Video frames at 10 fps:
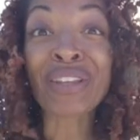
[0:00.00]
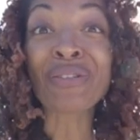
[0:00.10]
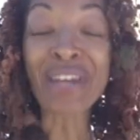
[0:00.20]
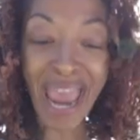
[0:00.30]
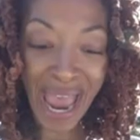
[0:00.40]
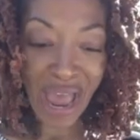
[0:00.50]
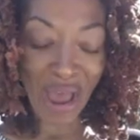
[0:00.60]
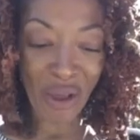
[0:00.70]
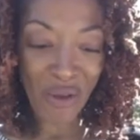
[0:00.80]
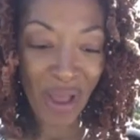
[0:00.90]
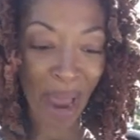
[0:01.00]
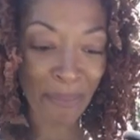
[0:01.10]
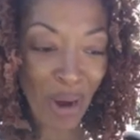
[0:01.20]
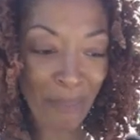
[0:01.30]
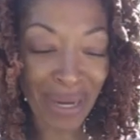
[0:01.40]
So now I
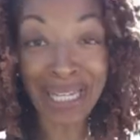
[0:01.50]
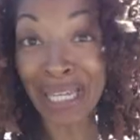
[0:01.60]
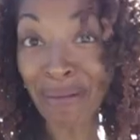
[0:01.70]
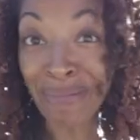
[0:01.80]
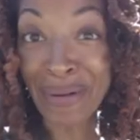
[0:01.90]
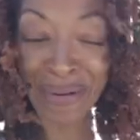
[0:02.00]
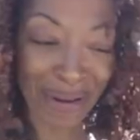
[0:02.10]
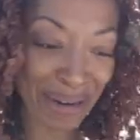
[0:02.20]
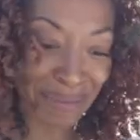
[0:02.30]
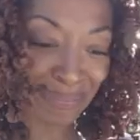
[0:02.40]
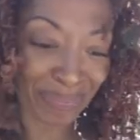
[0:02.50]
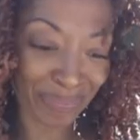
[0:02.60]
brought my clipboard